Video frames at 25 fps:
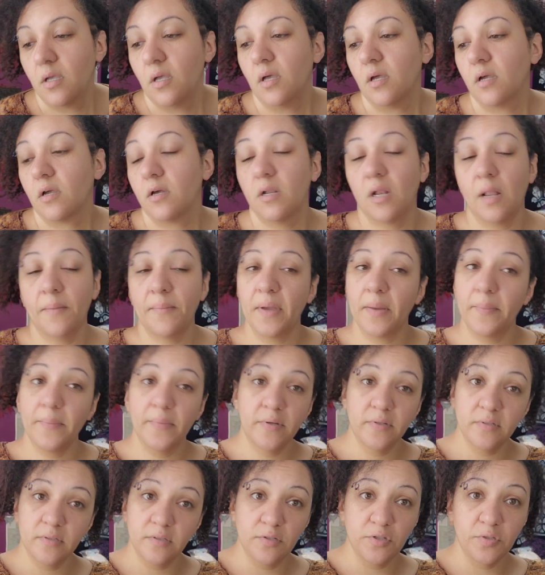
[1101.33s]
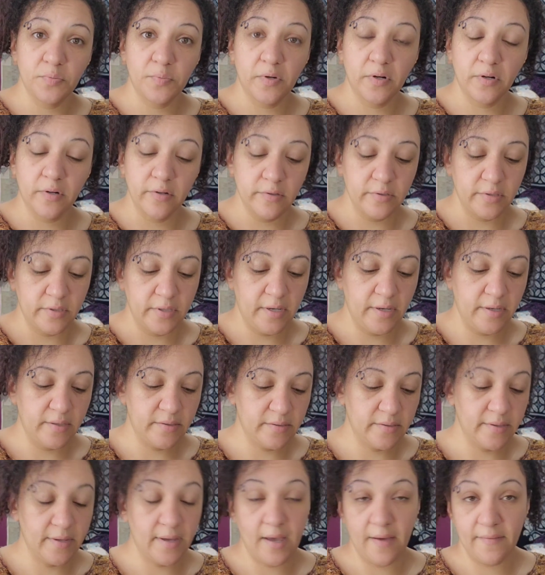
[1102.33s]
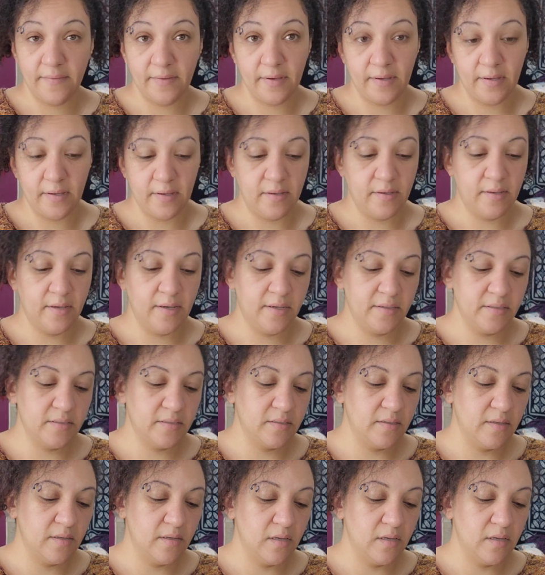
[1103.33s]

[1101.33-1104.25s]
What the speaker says: Could I make my own stitch markers? Yes. Have I? Yes.